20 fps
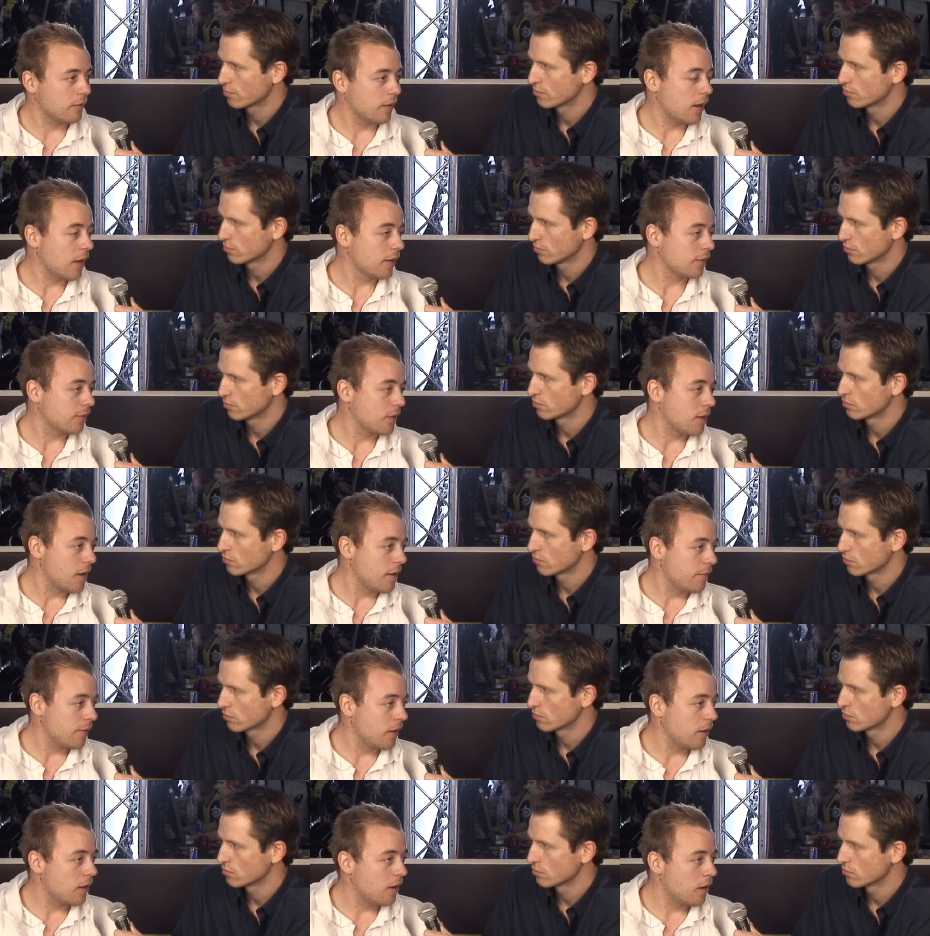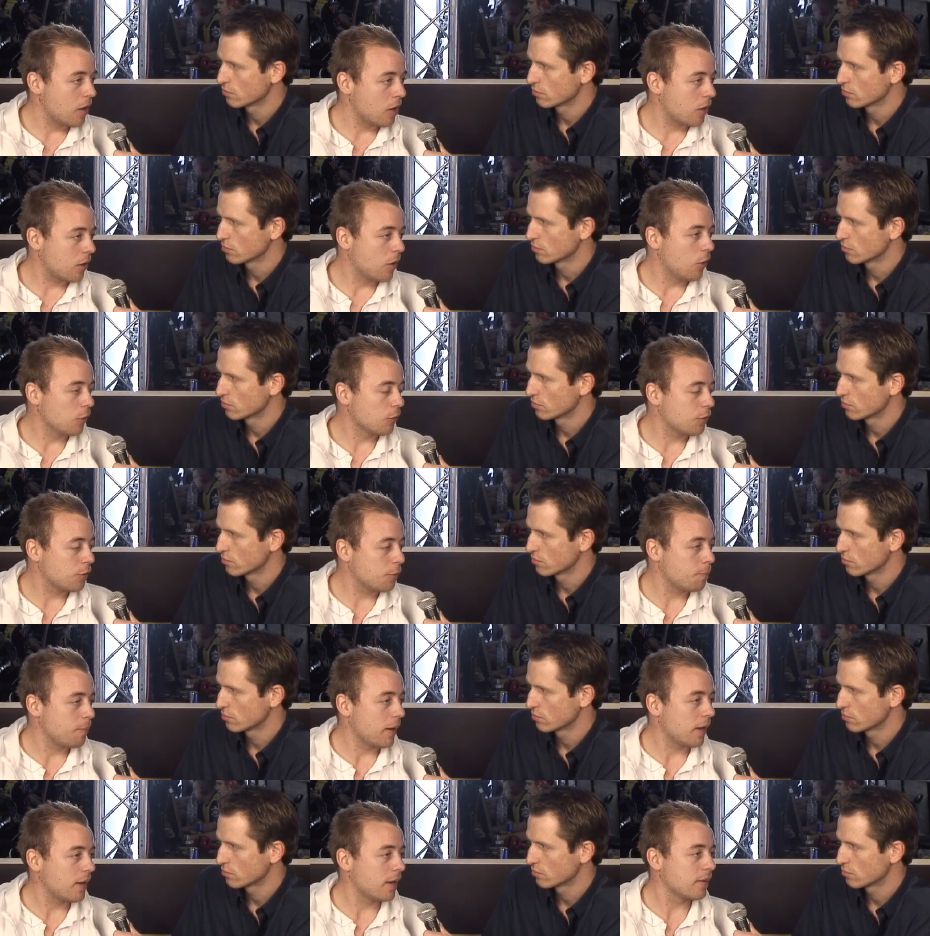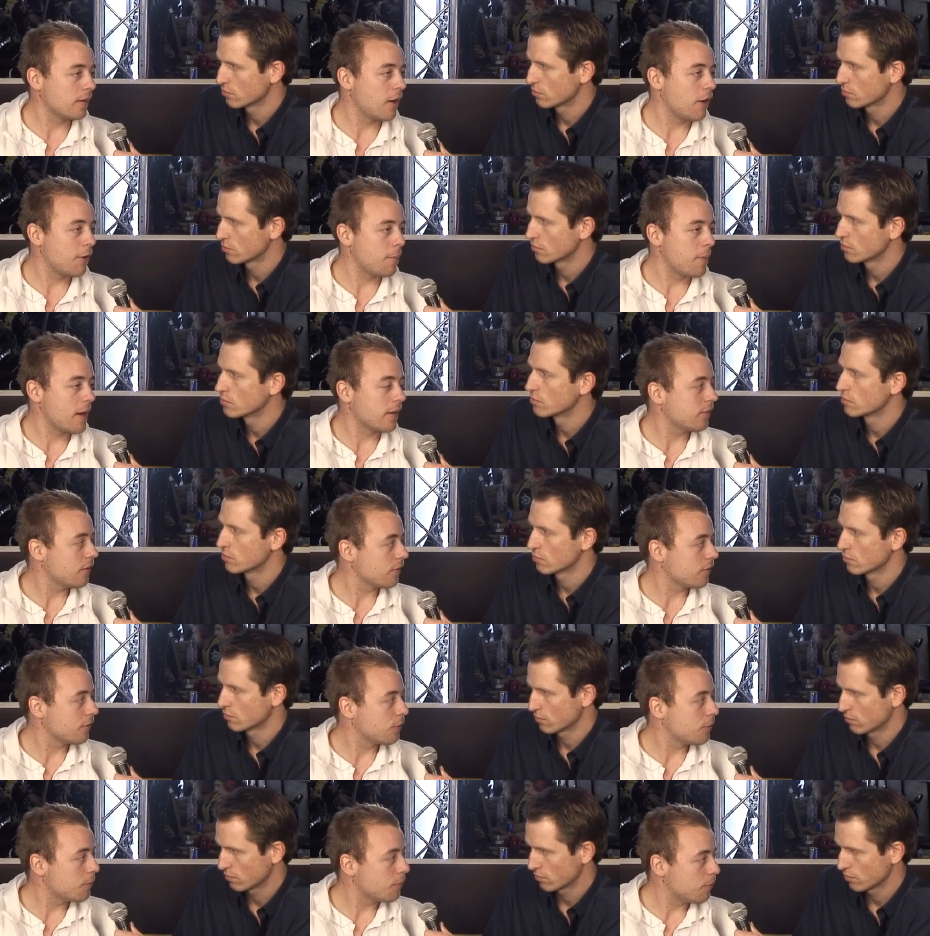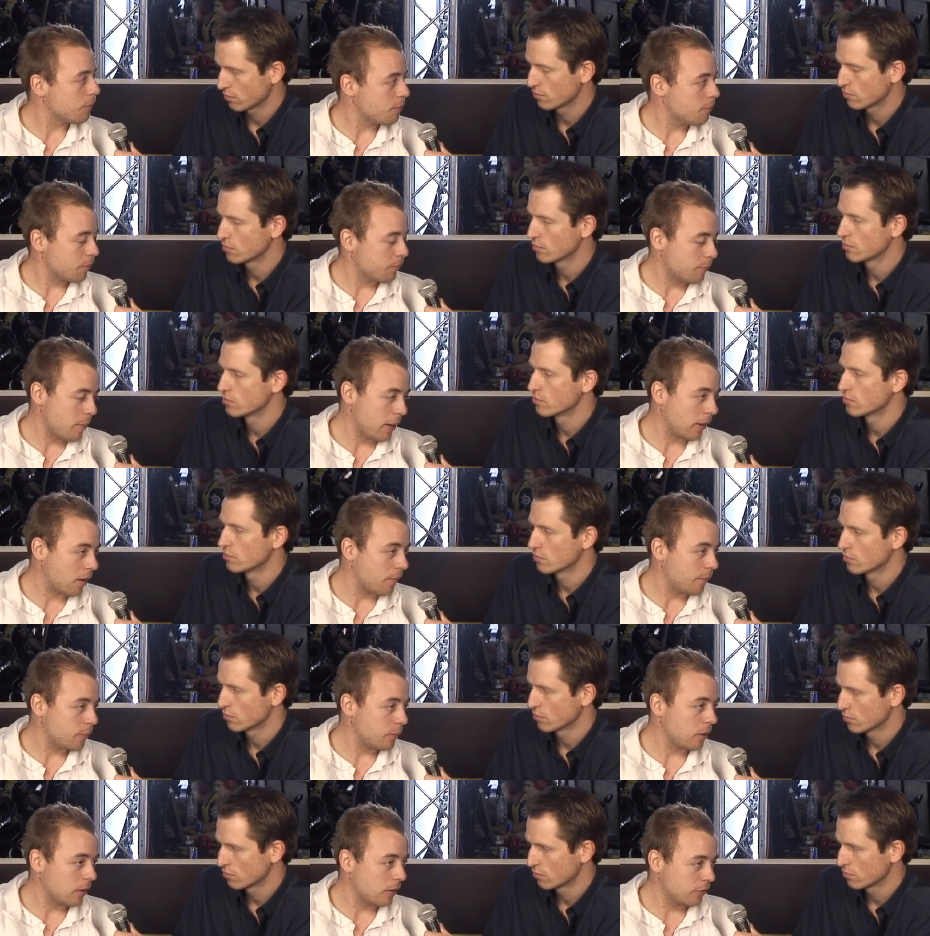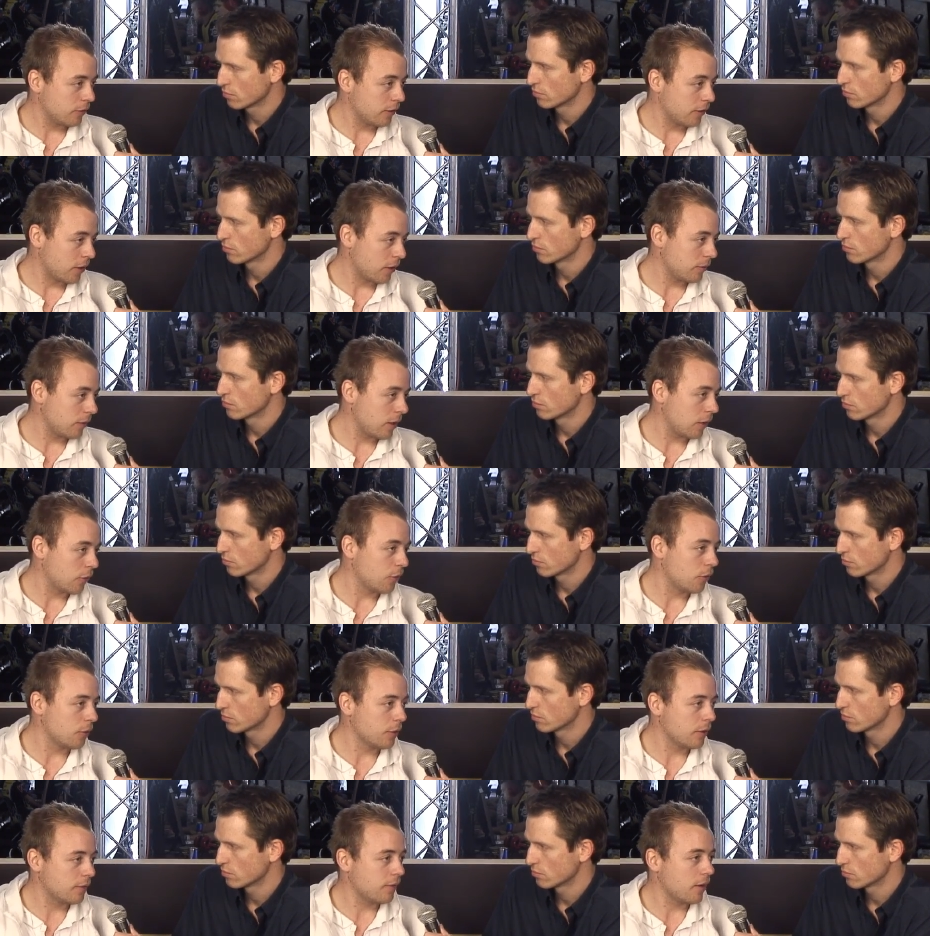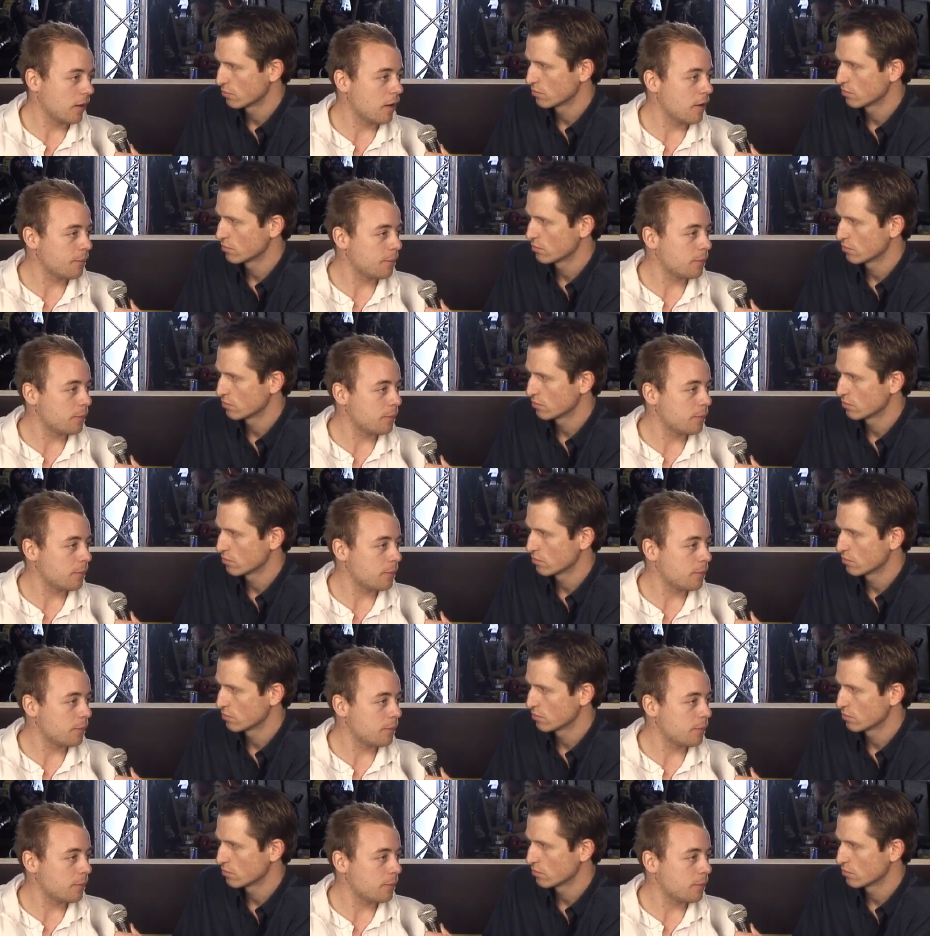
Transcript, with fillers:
Speaker 1: like to have a, coach backing their matches to make up. and he, you know, he check up